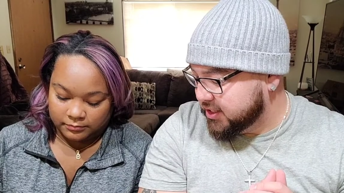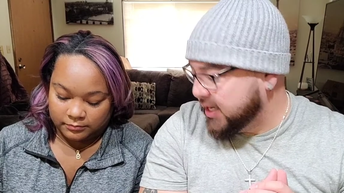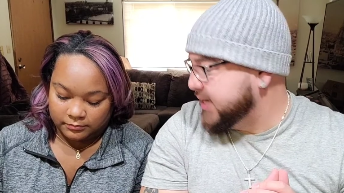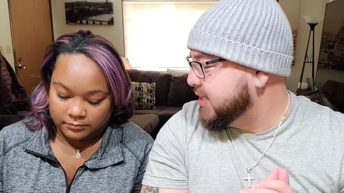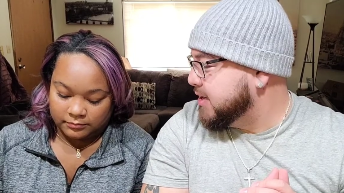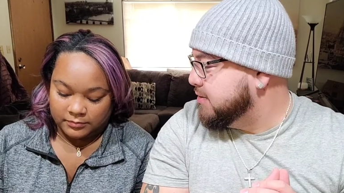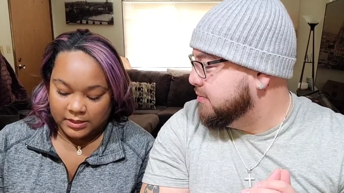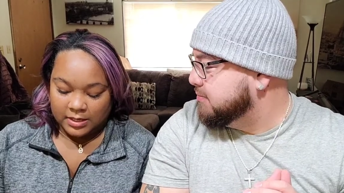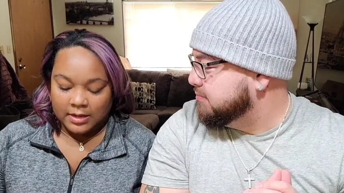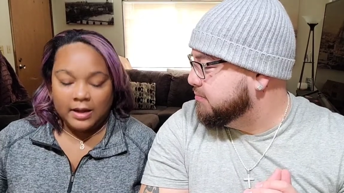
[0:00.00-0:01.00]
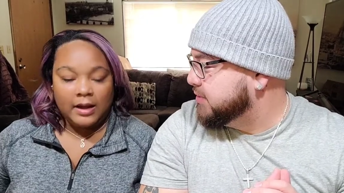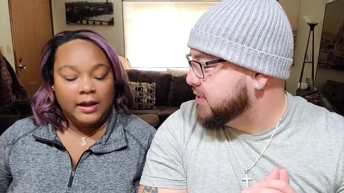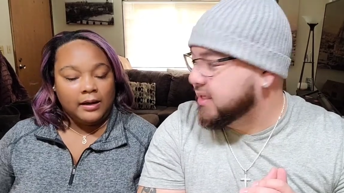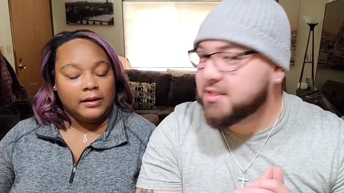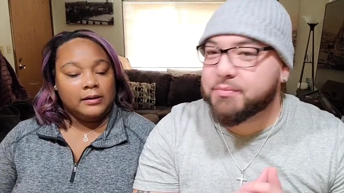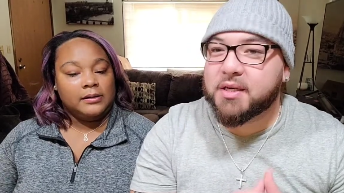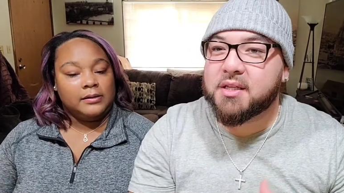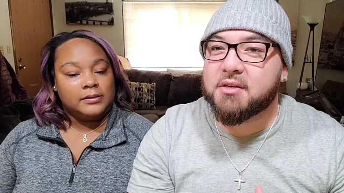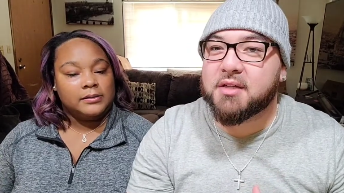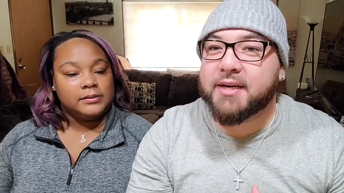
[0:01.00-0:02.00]
Speaker 1: did you like it though? Besides it being a
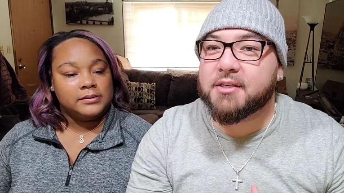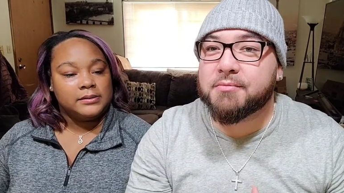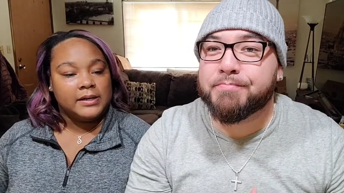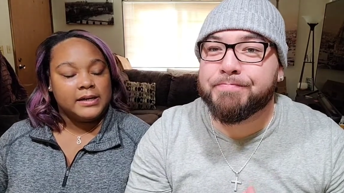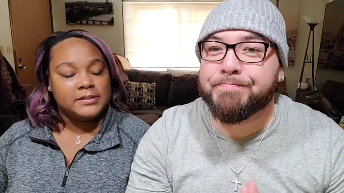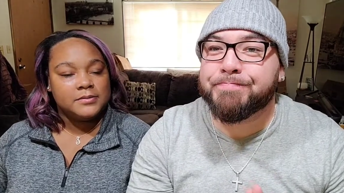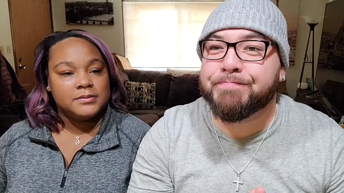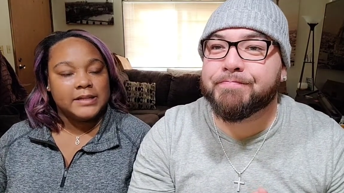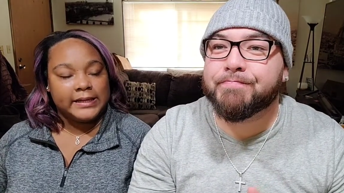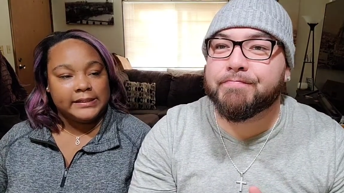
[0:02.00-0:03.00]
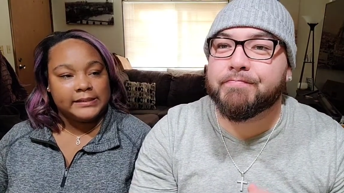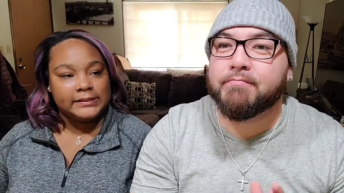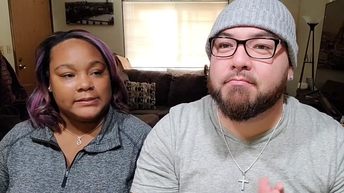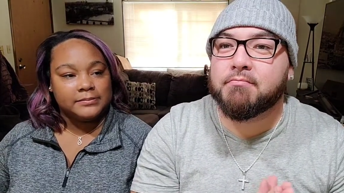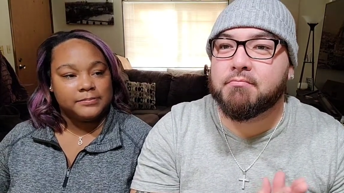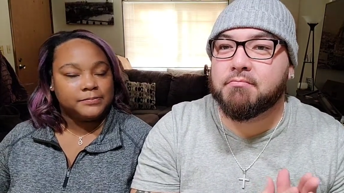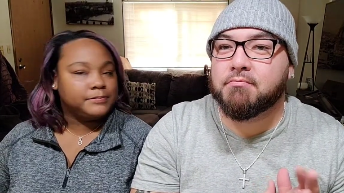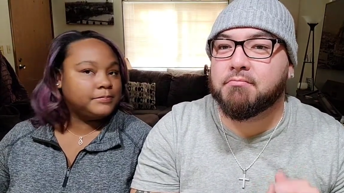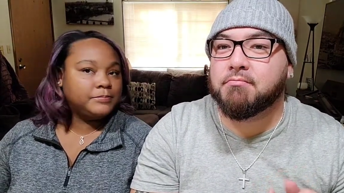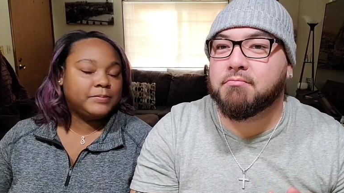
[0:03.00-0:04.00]
little lighter?
Speaker 2: I do like it,
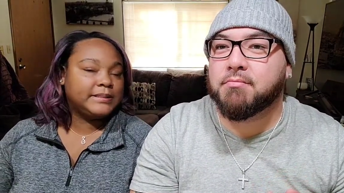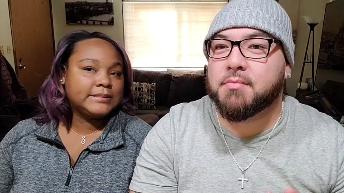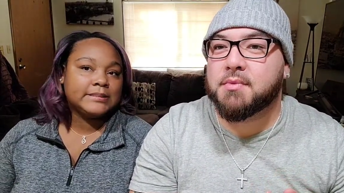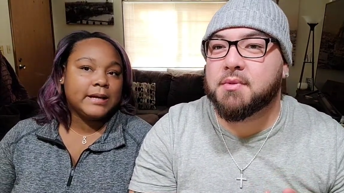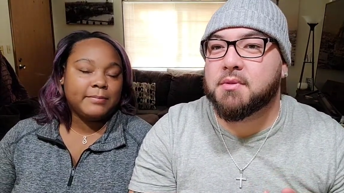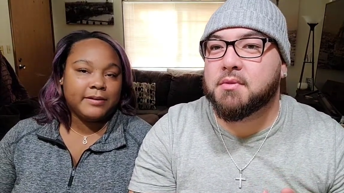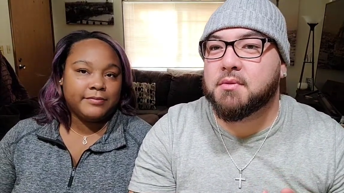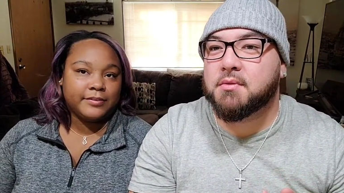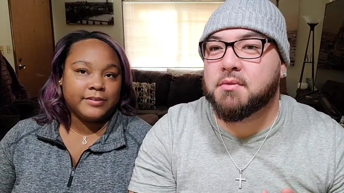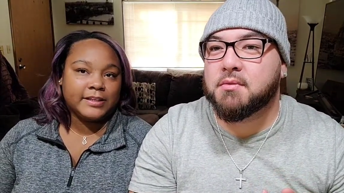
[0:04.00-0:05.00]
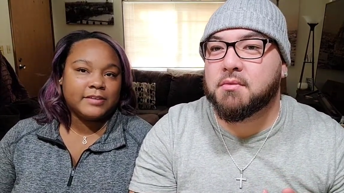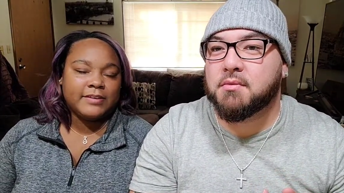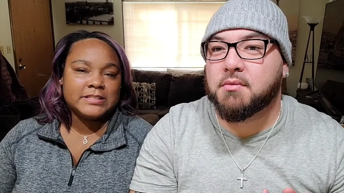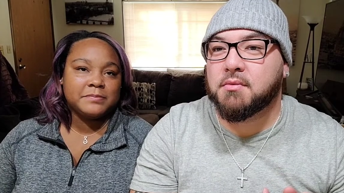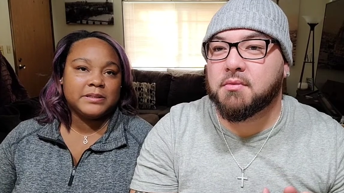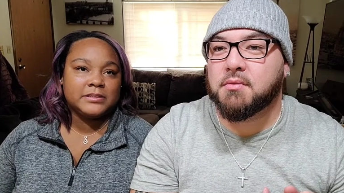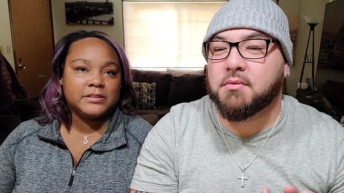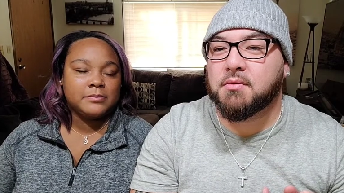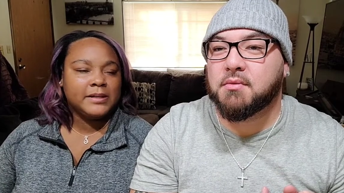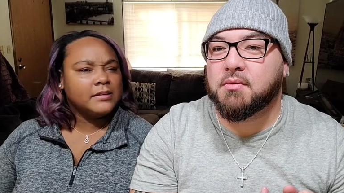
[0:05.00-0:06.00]
but it's not my favorite. Like if I smelled them and
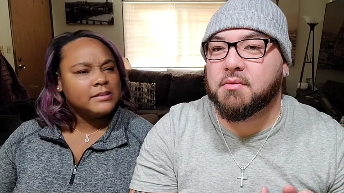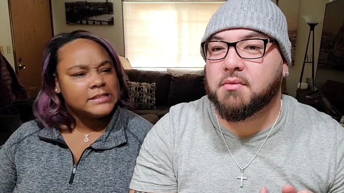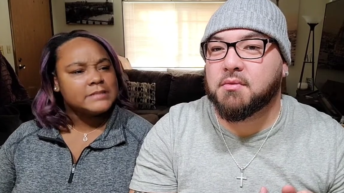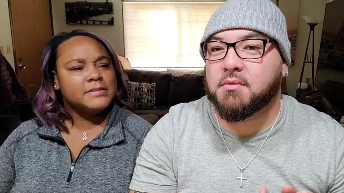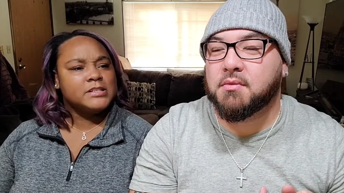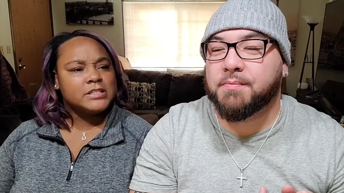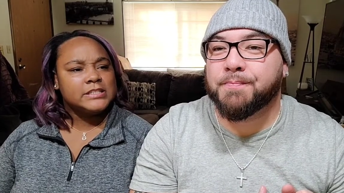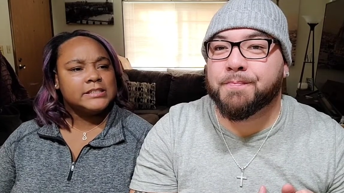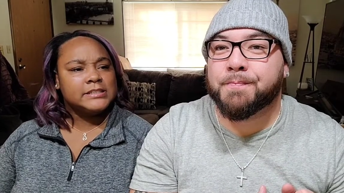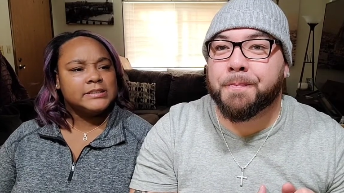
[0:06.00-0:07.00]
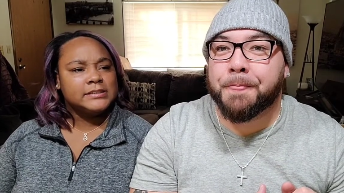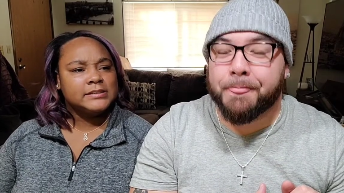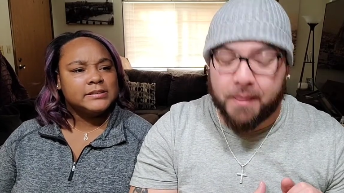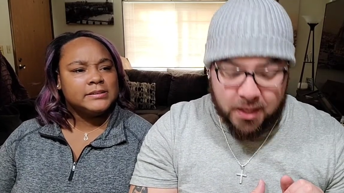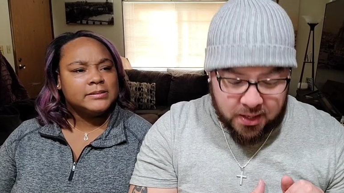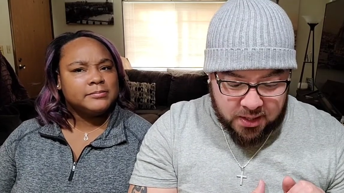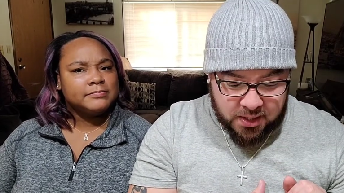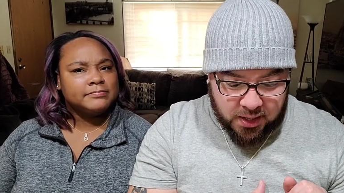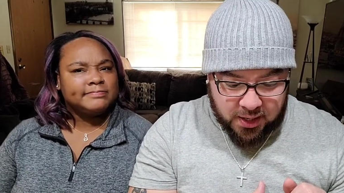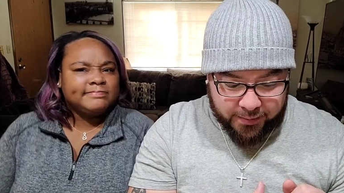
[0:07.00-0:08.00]
you're like, oh, that smells good.
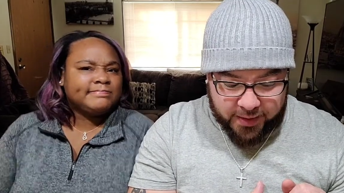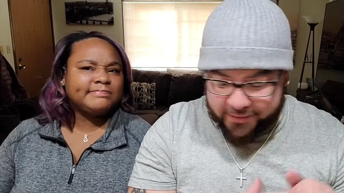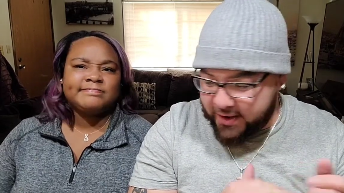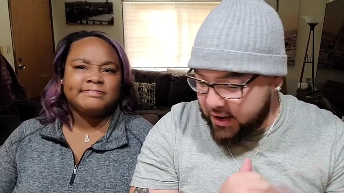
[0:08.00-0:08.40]
Speaker 1: Um, and